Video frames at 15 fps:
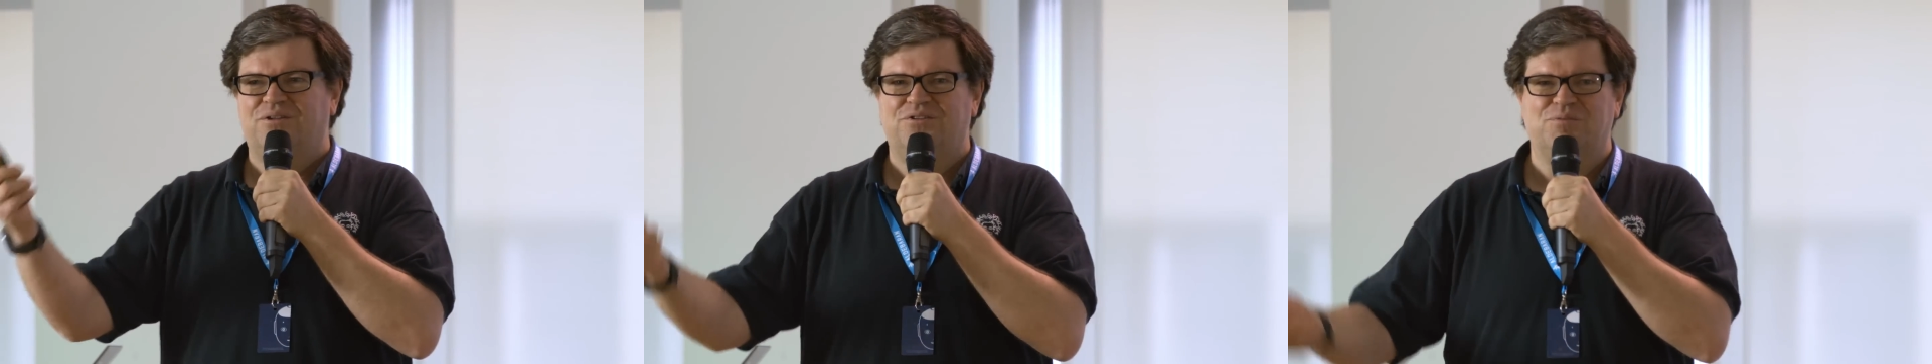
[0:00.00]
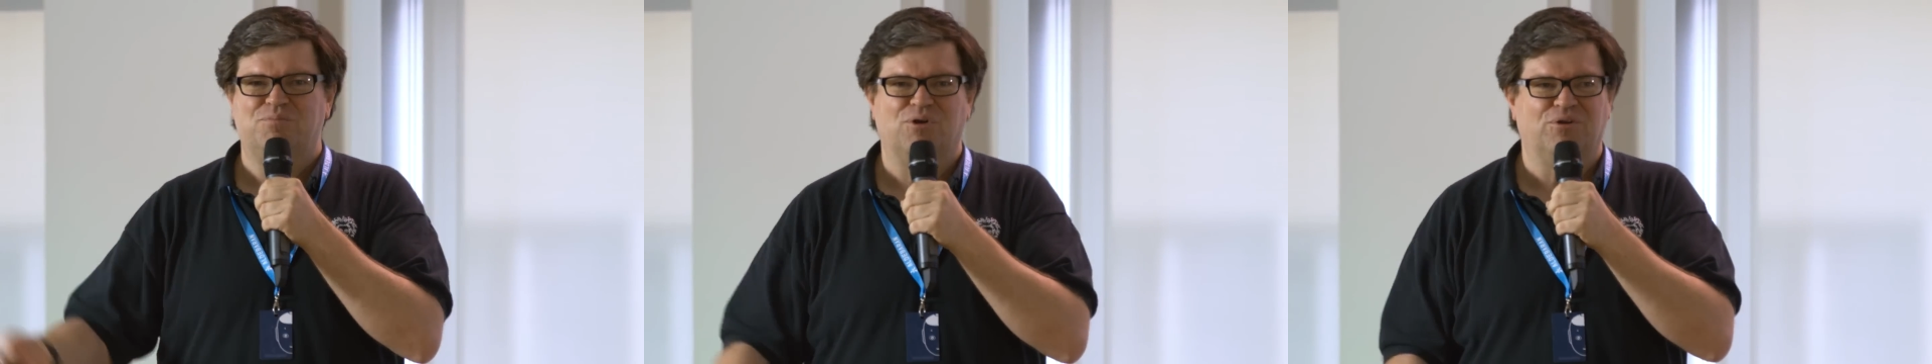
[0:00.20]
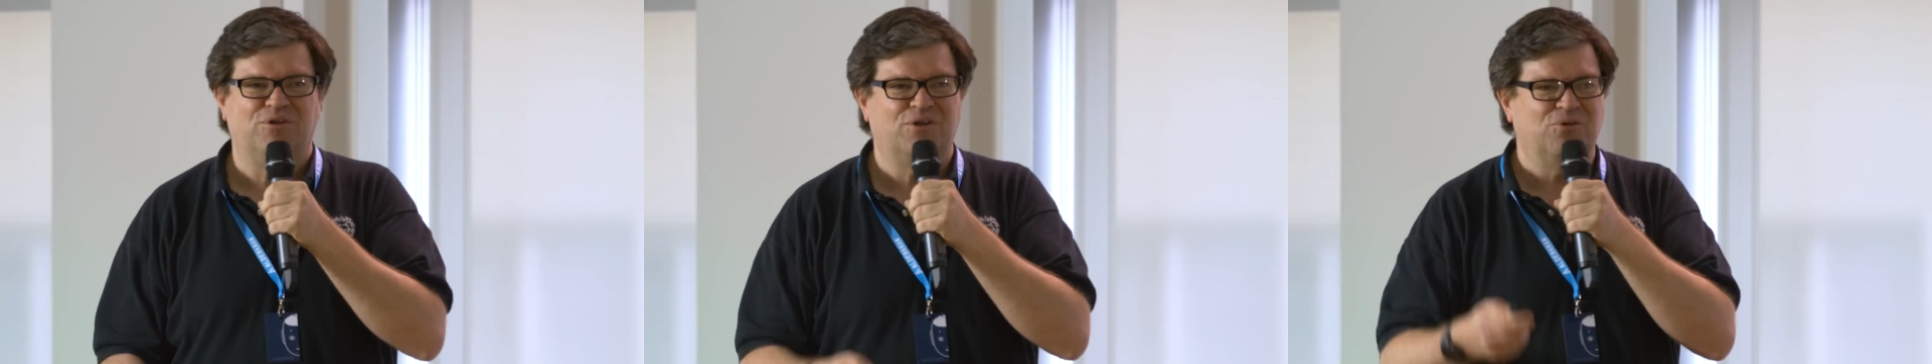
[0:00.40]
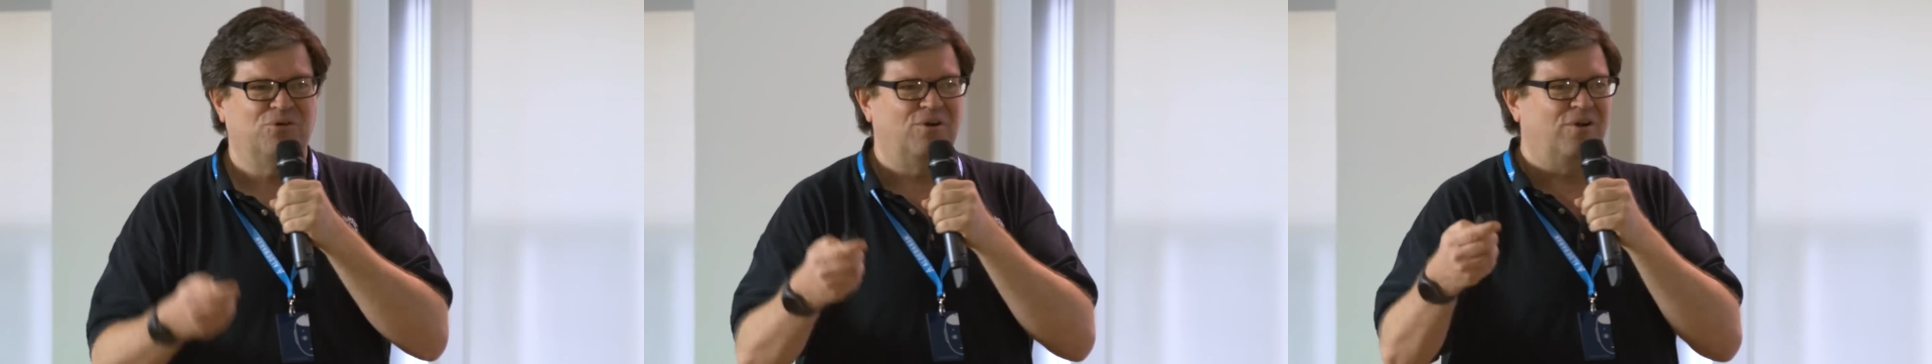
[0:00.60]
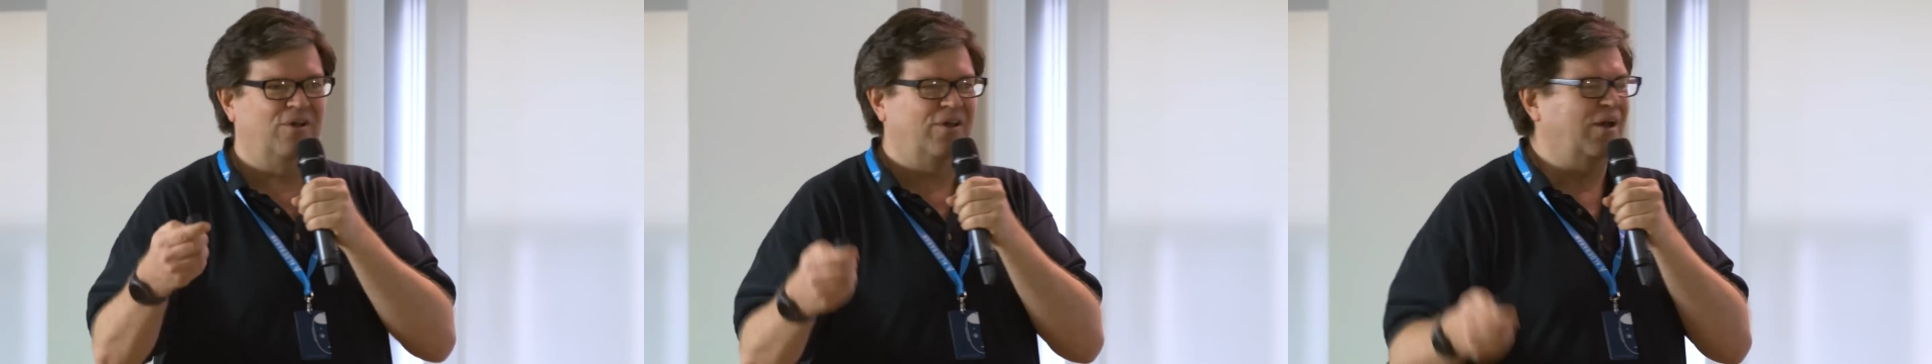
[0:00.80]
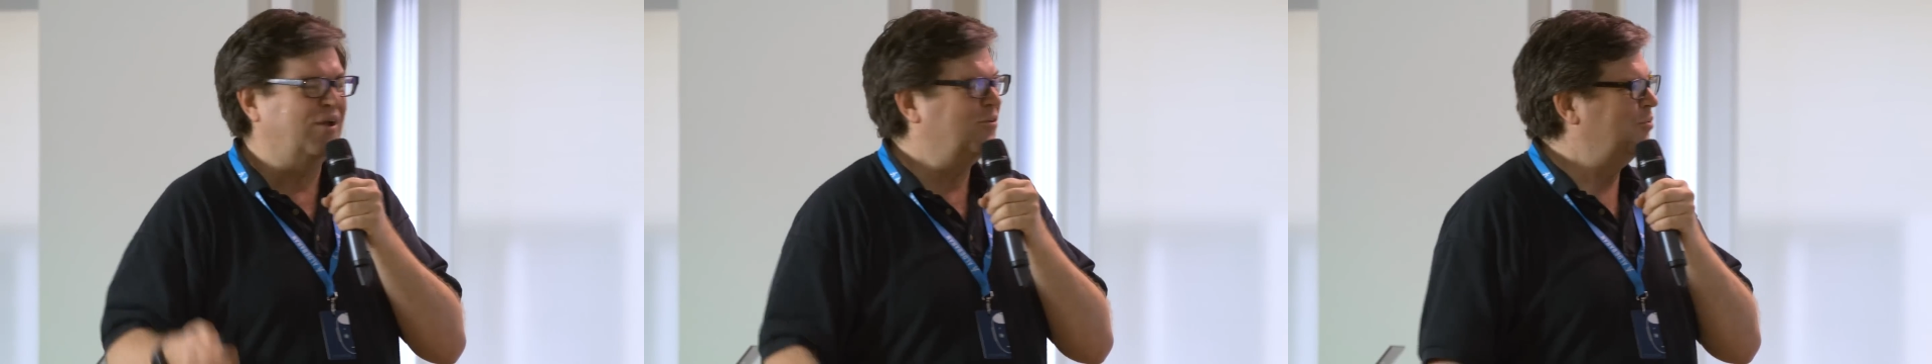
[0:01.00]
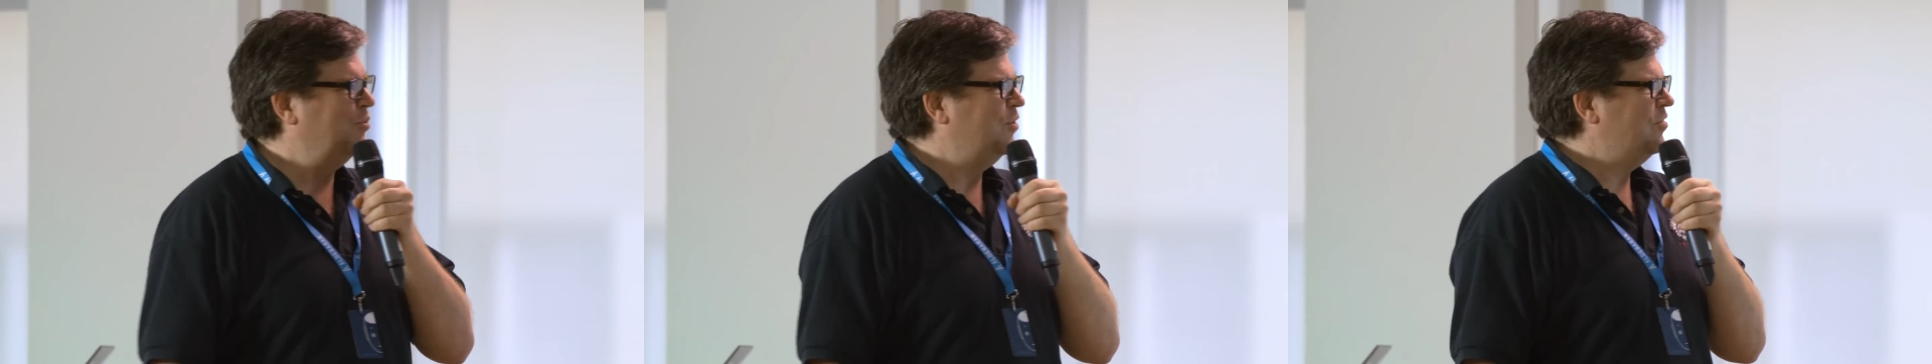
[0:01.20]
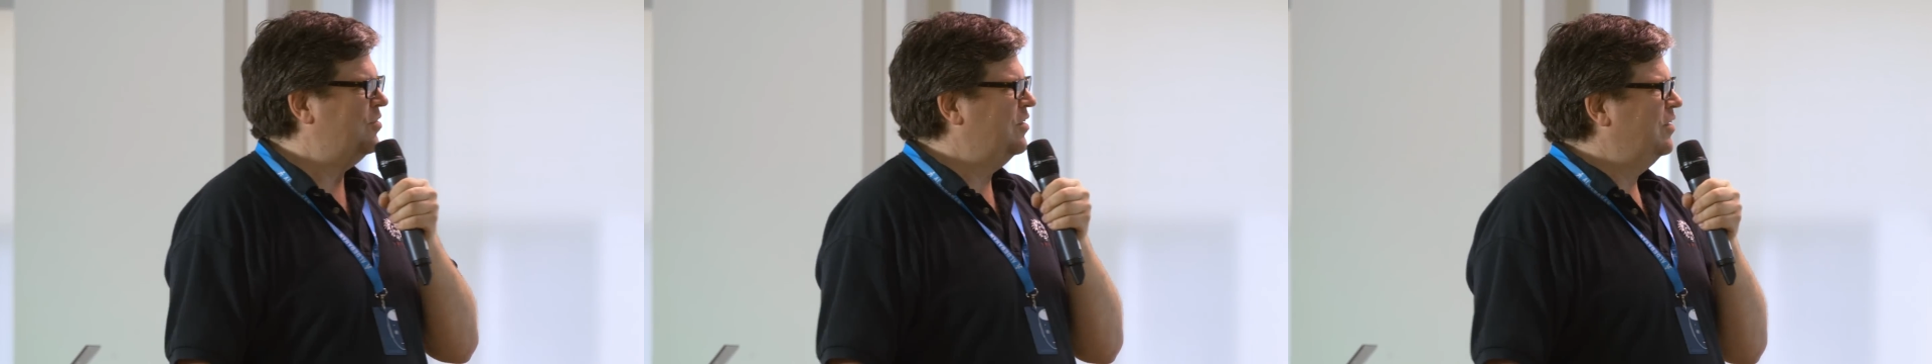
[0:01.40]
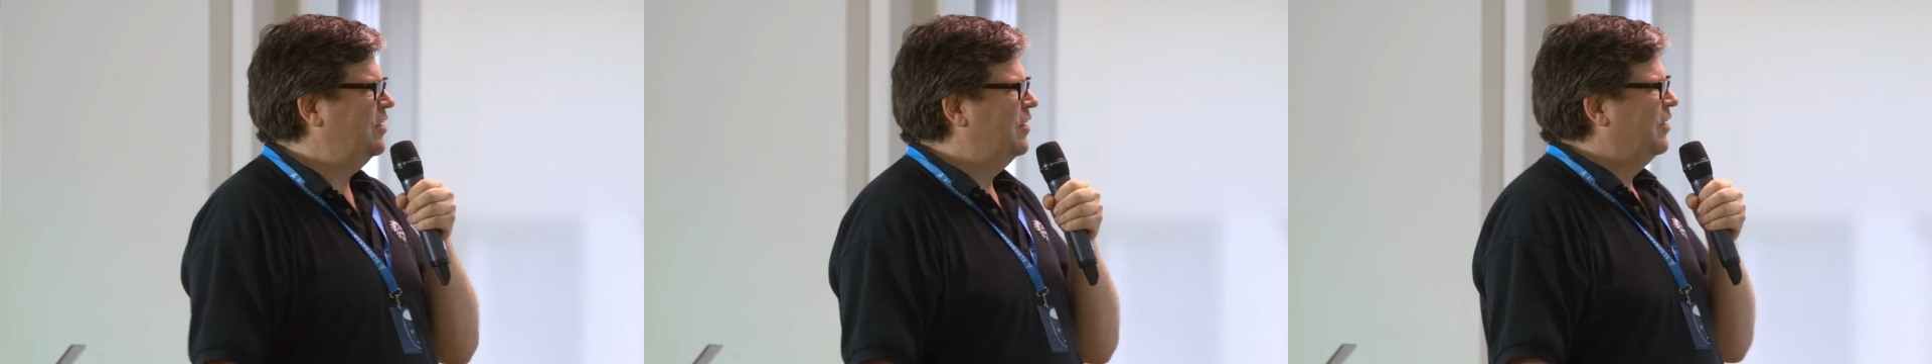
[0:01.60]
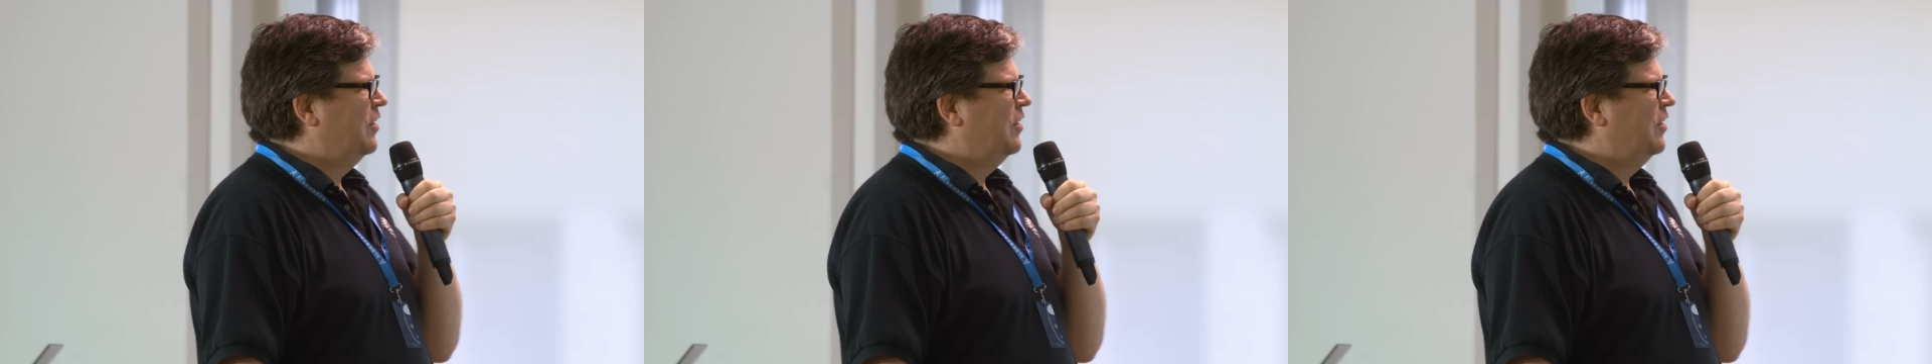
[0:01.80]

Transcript: deep learning or AI community.